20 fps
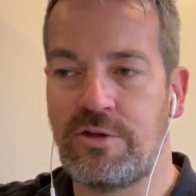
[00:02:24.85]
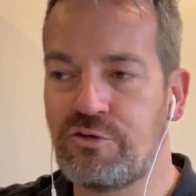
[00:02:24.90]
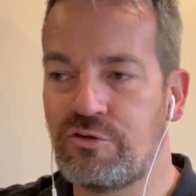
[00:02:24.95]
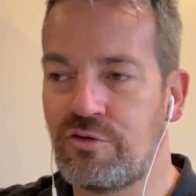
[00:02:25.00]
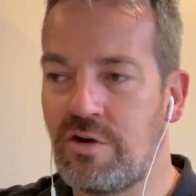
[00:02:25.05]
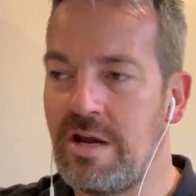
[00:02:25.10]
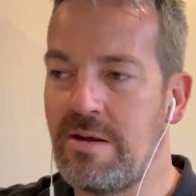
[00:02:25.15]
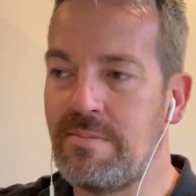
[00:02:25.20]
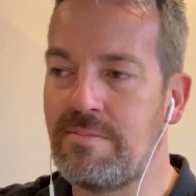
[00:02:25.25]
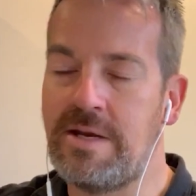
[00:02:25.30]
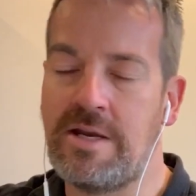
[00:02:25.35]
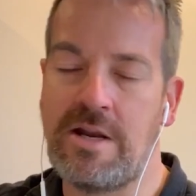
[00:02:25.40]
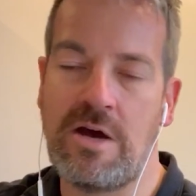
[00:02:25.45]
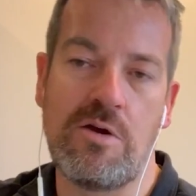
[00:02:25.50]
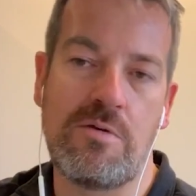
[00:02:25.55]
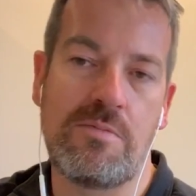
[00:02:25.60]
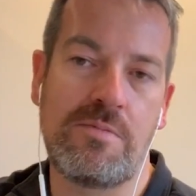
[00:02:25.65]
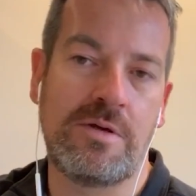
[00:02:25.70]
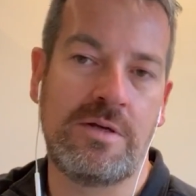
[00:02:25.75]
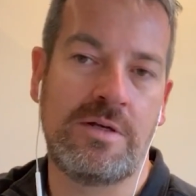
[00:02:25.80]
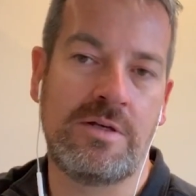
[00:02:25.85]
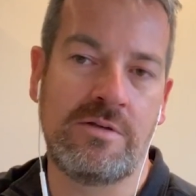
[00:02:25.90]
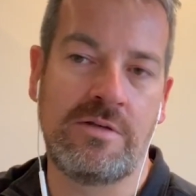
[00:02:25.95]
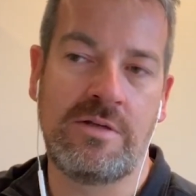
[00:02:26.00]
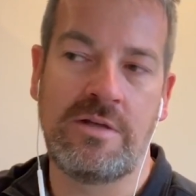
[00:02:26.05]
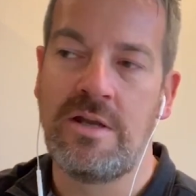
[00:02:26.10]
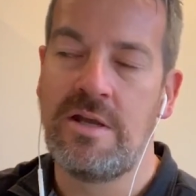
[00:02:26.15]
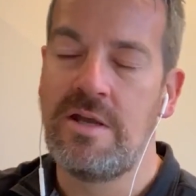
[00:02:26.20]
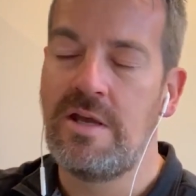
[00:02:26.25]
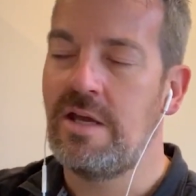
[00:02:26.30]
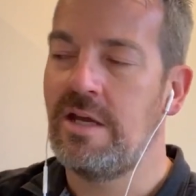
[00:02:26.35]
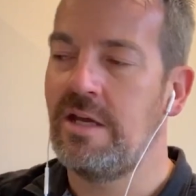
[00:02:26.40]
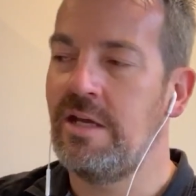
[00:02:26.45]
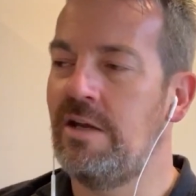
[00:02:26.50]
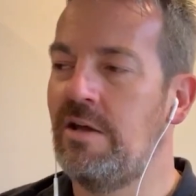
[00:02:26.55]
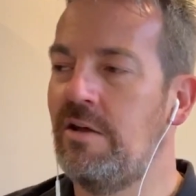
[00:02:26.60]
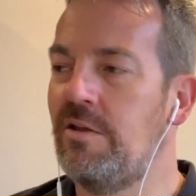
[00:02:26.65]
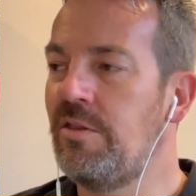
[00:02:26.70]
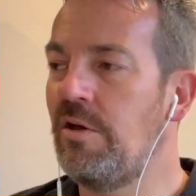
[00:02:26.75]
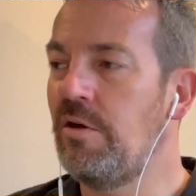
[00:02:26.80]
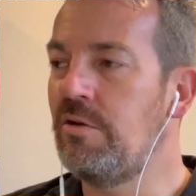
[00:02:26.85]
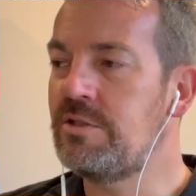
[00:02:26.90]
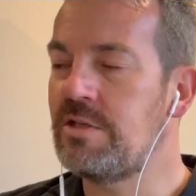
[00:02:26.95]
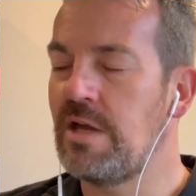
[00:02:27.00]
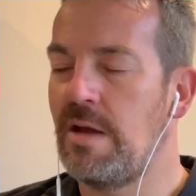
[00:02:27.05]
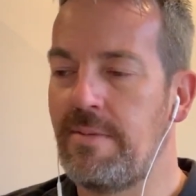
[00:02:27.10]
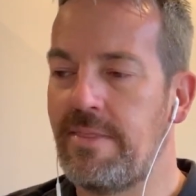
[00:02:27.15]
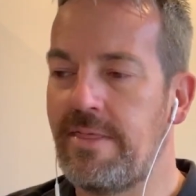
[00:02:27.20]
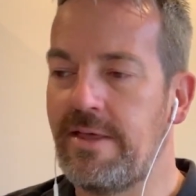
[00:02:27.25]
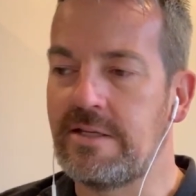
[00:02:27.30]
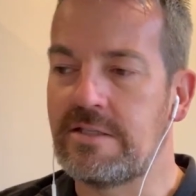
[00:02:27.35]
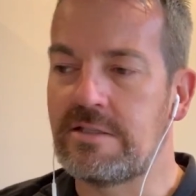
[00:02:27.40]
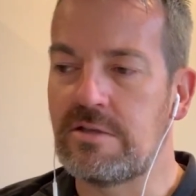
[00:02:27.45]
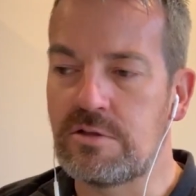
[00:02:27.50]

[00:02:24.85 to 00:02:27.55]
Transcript: the trade being open and, you know, those type of things.